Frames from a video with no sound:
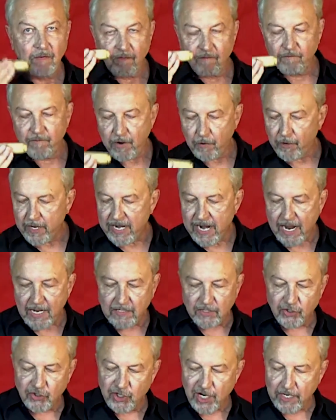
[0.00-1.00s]
very
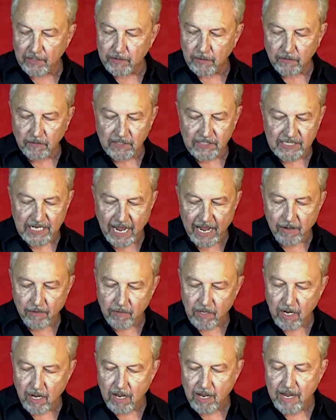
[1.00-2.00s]
nice, gentle
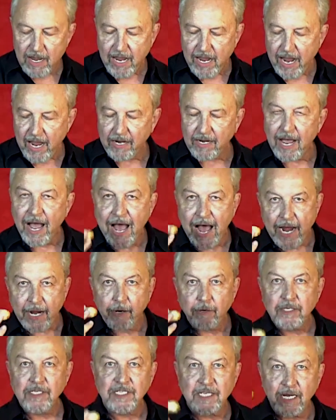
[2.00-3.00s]
sound. And higher
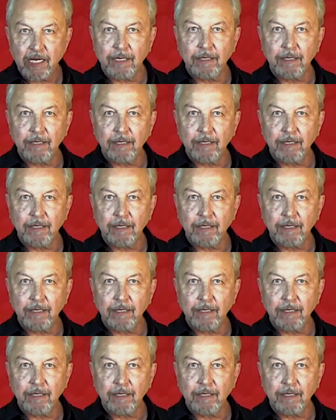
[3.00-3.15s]
still